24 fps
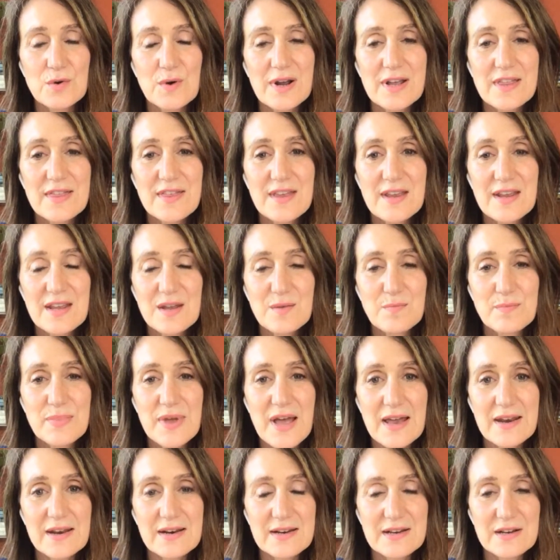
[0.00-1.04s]
I think
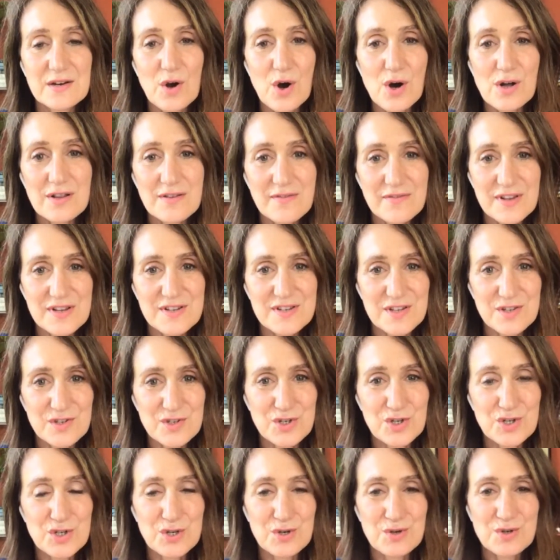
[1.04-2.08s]
embedded in all of these
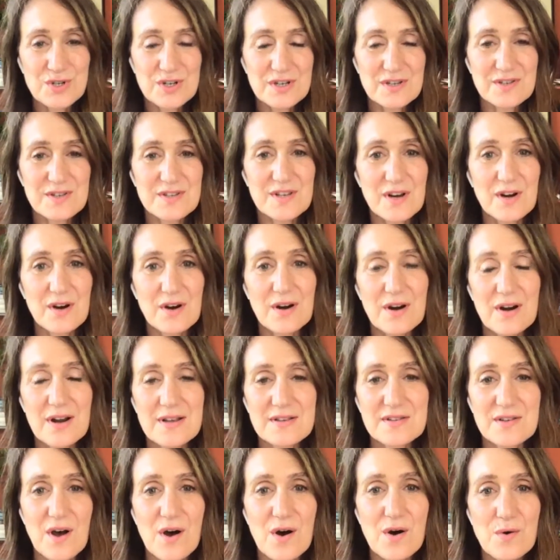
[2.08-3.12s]
institutions, there
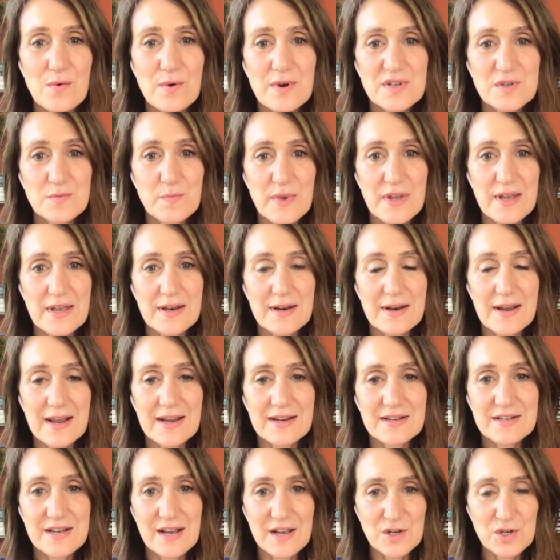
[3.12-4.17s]
has always been a
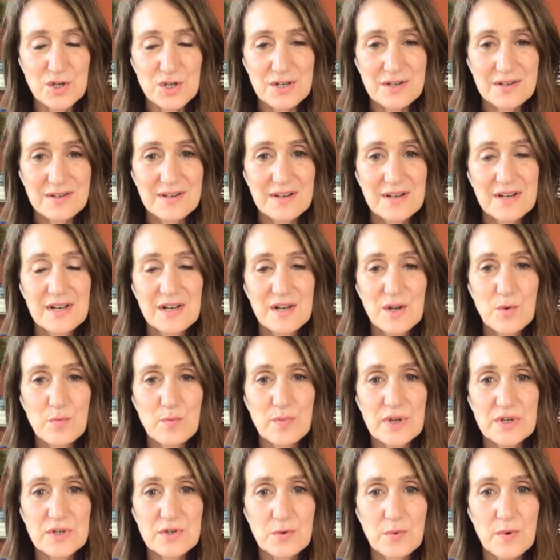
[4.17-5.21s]
tension
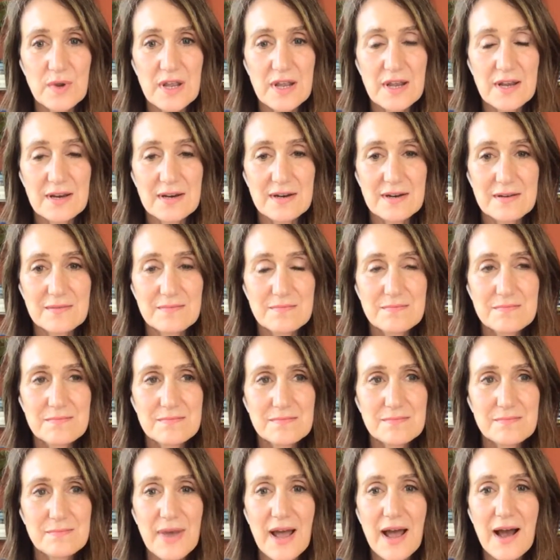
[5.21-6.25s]
between
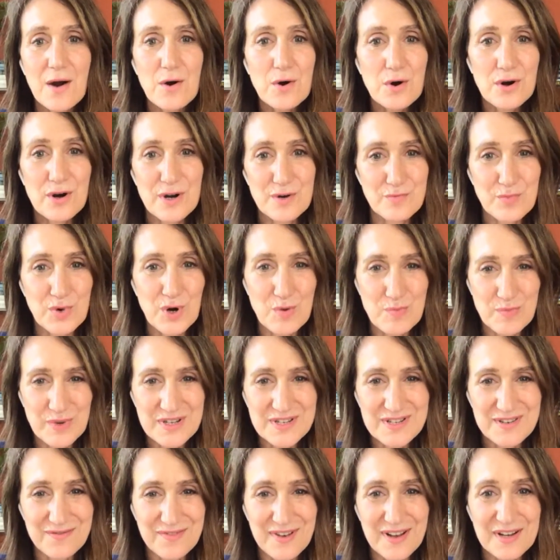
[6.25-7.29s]
power and
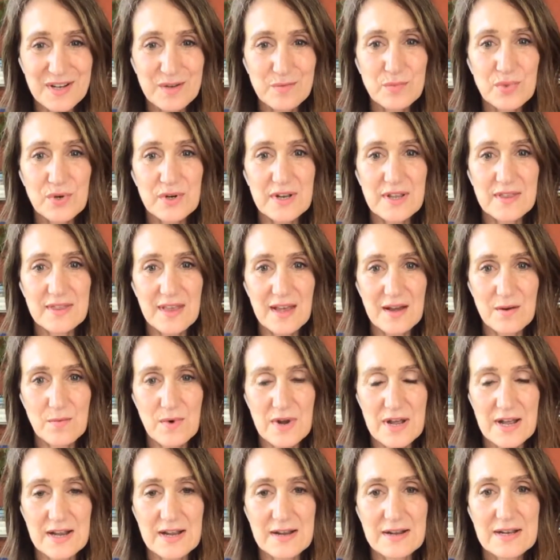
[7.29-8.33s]
purpose, if I can put it that
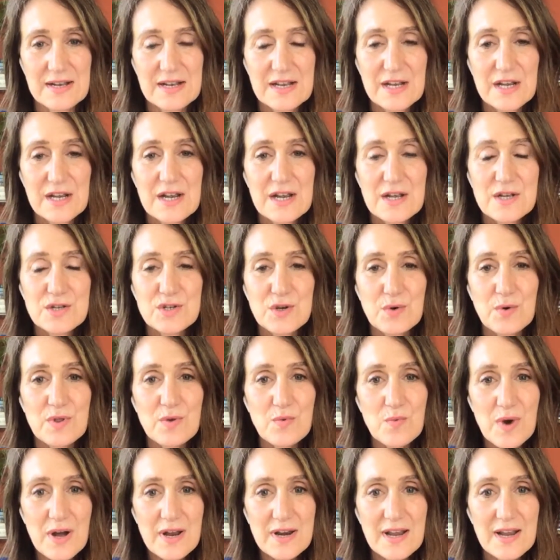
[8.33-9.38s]
way. So on the
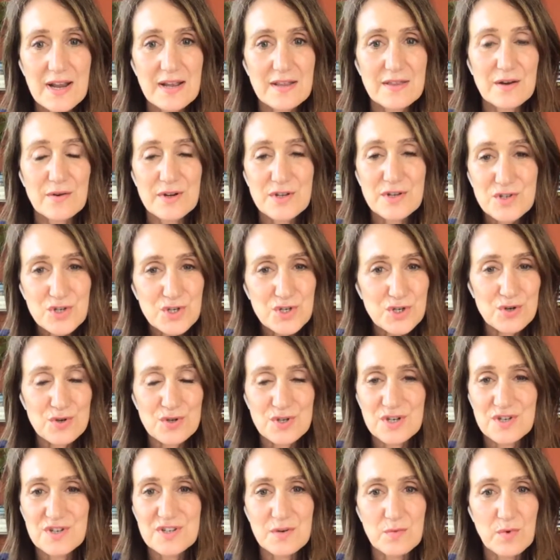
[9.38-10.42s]
one hand, they're
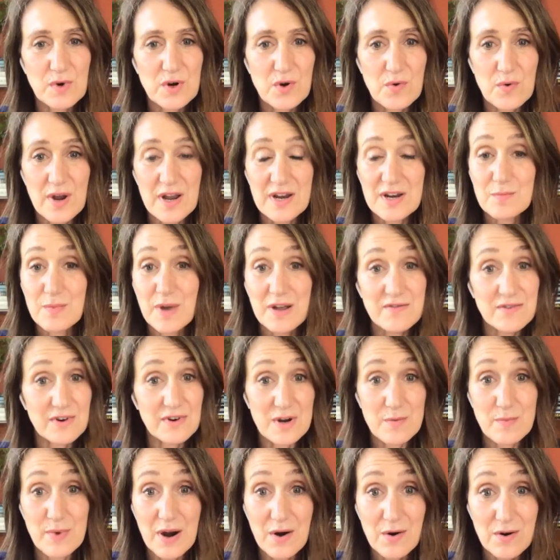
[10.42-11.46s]
institutions that were created by
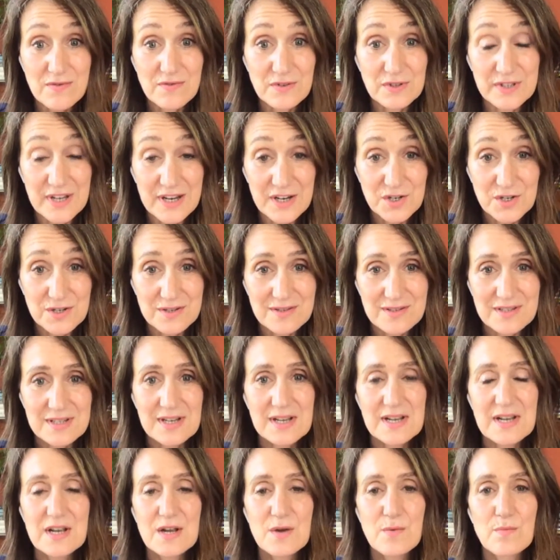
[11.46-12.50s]
very powerful nations,
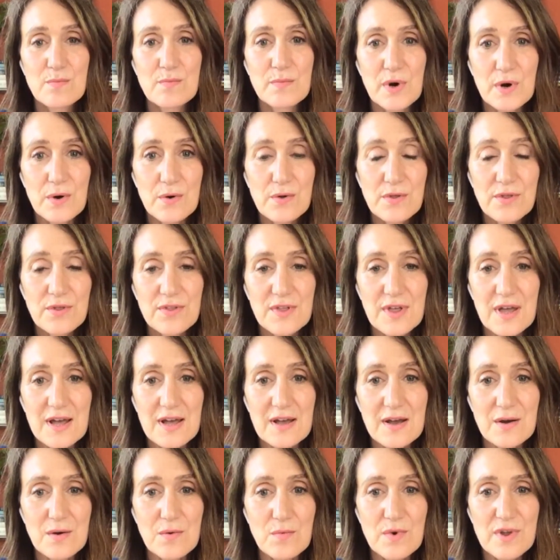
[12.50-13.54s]
both
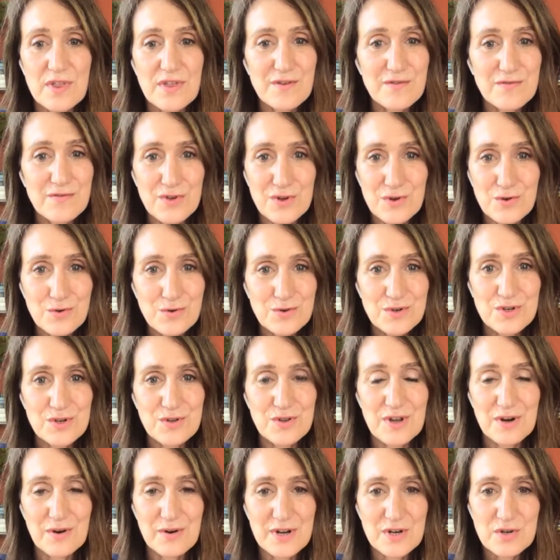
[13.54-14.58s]
with a view to
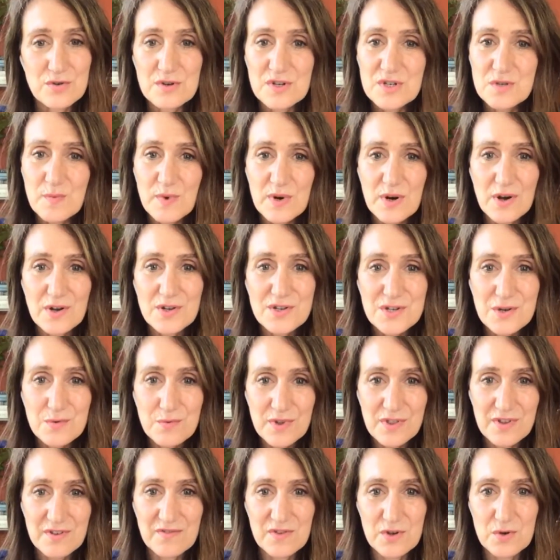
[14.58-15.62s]
their interests, but also
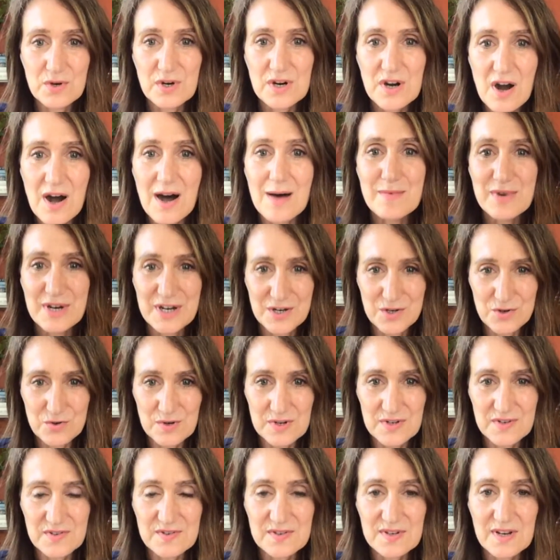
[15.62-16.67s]
with a view to common
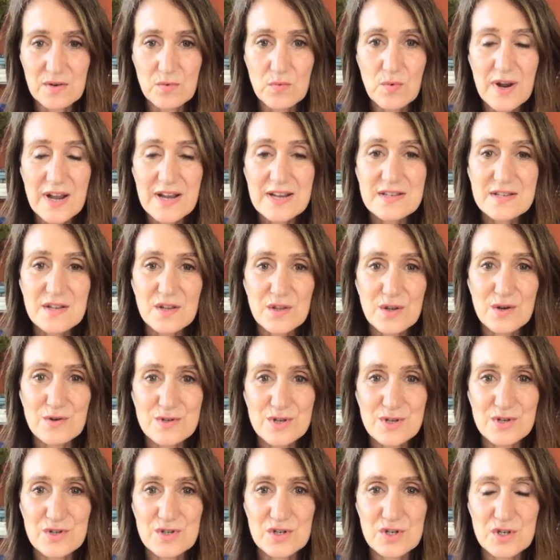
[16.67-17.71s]
interests and ways that those
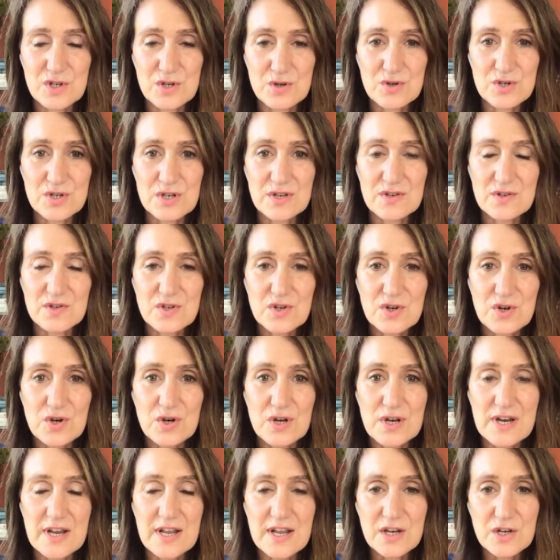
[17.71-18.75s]
institutions
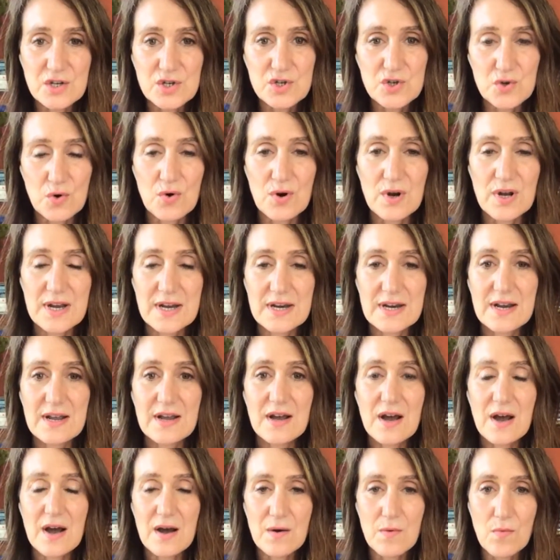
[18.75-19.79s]
could
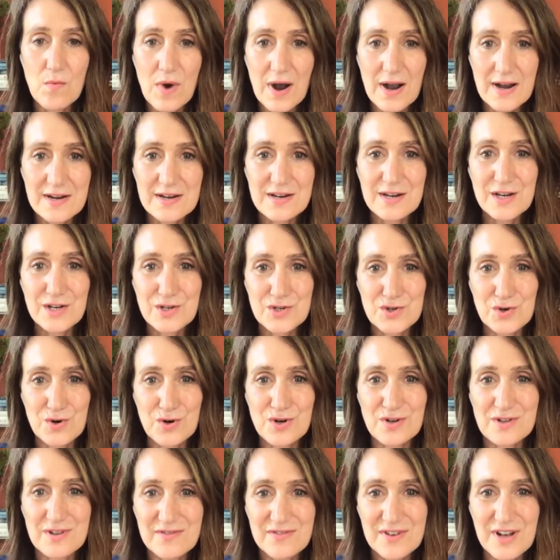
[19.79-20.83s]
enjoin a widening
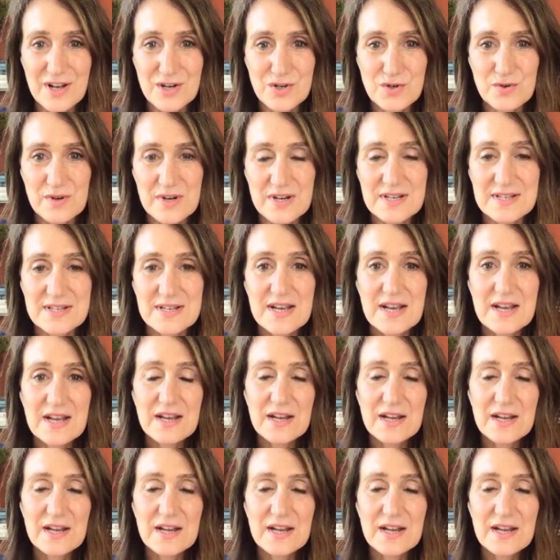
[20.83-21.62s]
circle of countries